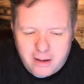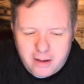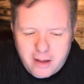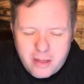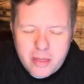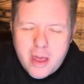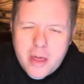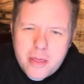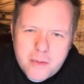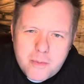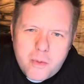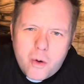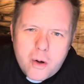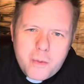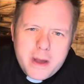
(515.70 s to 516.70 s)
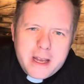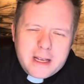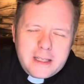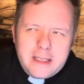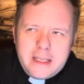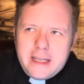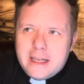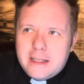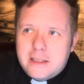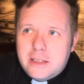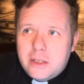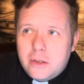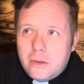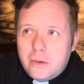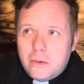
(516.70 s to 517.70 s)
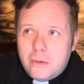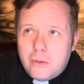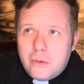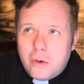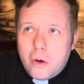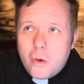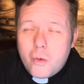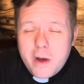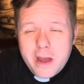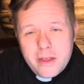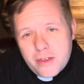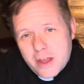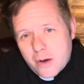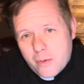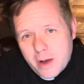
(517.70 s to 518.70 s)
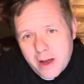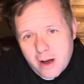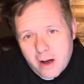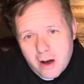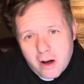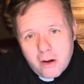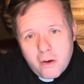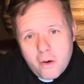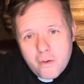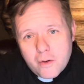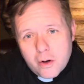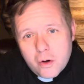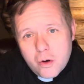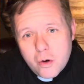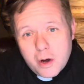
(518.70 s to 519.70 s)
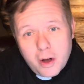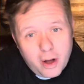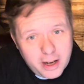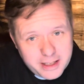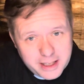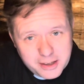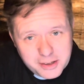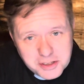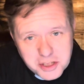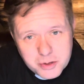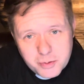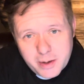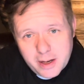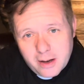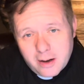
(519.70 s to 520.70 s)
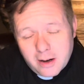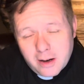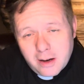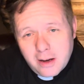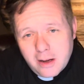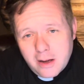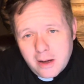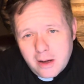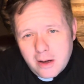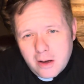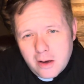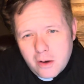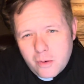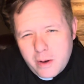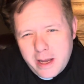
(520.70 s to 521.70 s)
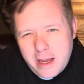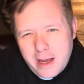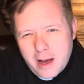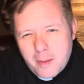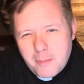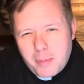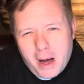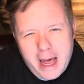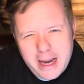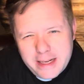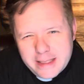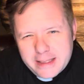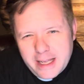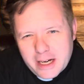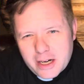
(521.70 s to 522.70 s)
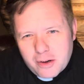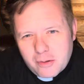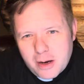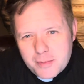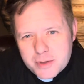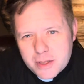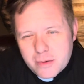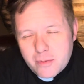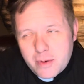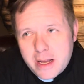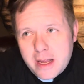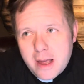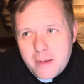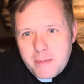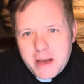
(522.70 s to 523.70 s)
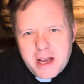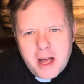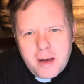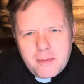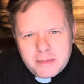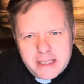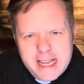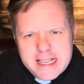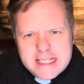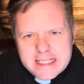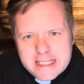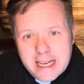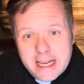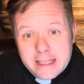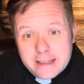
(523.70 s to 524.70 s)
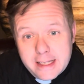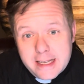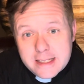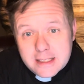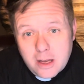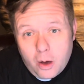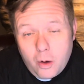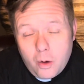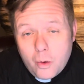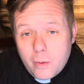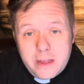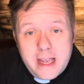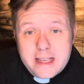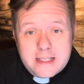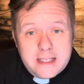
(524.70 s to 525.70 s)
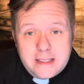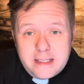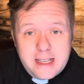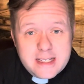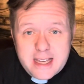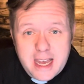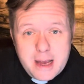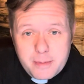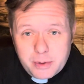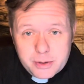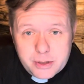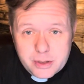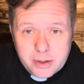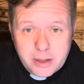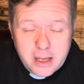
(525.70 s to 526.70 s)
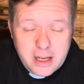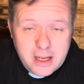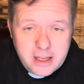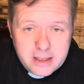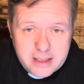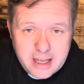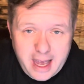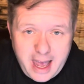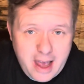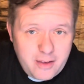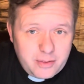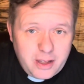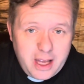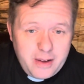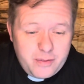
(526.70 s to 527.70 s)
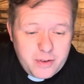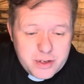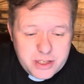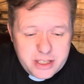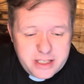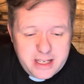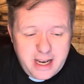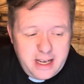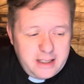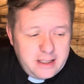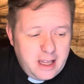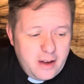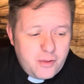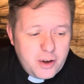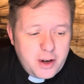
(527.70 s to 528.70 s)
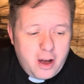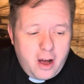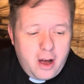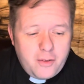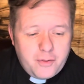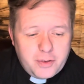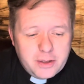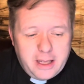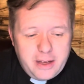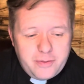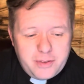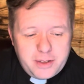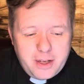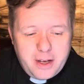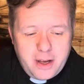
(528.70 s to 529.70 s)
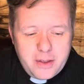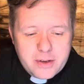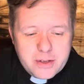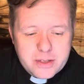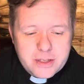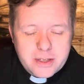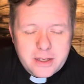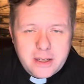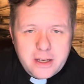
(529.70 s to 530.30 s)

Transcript: and, and the more we cling to who we think we are over who God tells us we are. We abide in that corruption. We become less and less whole, less and less able to, to have life or sustain life or to offer life unto others.